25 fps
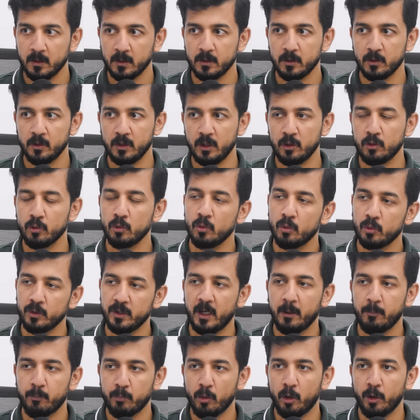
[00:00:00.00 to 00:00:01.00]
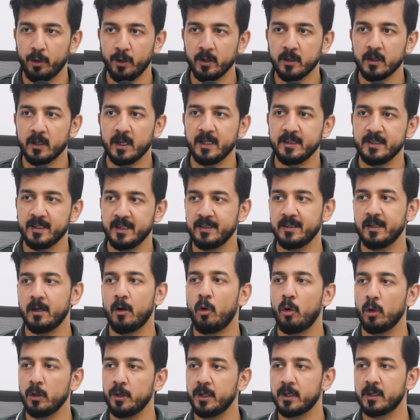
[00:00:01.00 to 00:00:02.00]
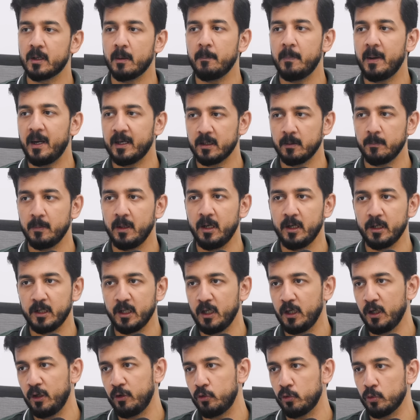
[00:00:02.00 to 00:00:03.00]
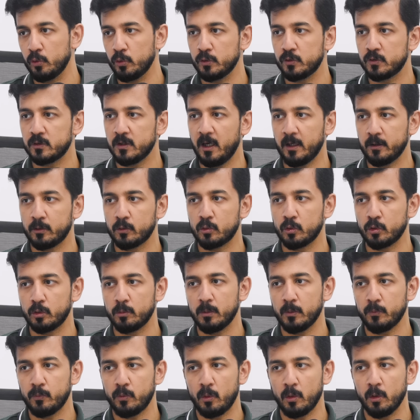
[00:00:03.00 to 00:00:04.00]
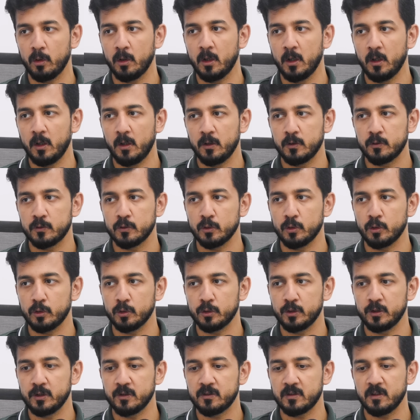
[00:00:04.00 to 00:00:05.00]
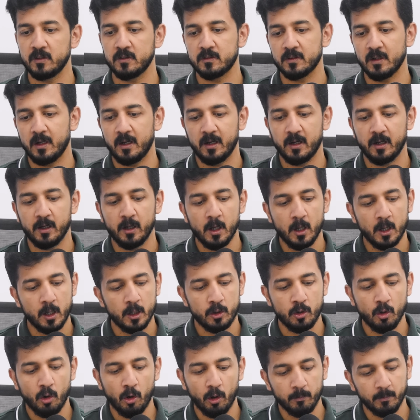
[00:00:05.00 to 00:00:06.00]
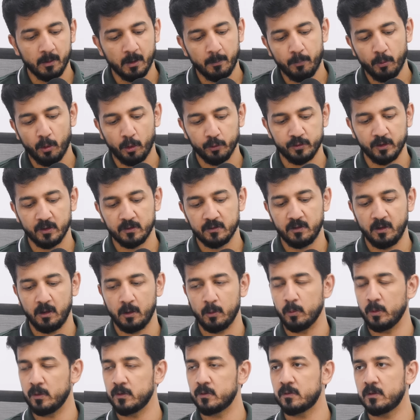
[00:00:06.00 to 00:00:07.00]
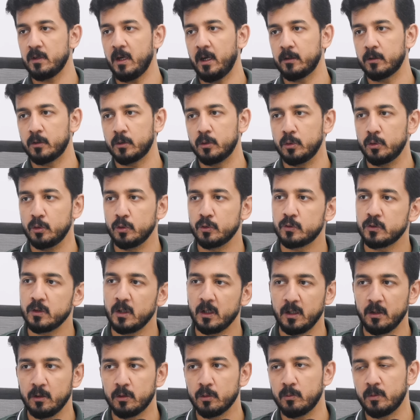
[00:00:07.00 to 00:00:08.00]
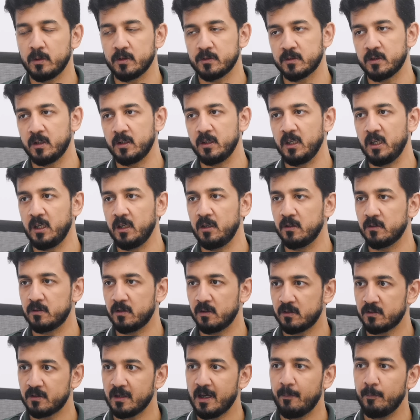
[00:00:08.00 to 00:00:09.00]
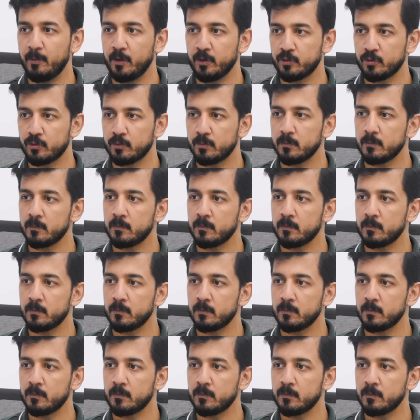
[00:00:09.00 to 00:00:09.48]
You need to know that product, and then all the compatibility issues that could befall. So this is a normal project sequence that goes into once the need is established.